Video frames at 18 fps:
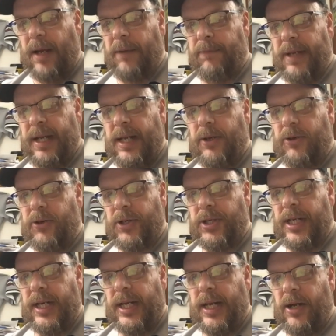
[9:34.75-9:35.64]
I'd be
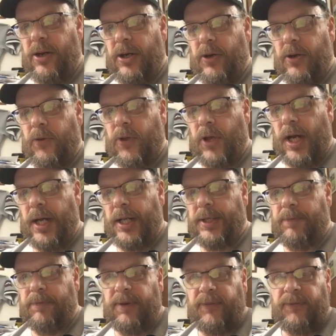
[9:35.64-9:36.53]
interested to hear your
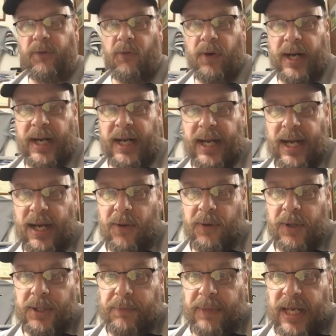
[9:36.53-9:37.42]
thoughts, but for right
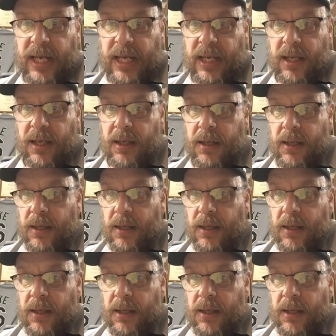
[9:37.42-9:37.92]
now, it's me,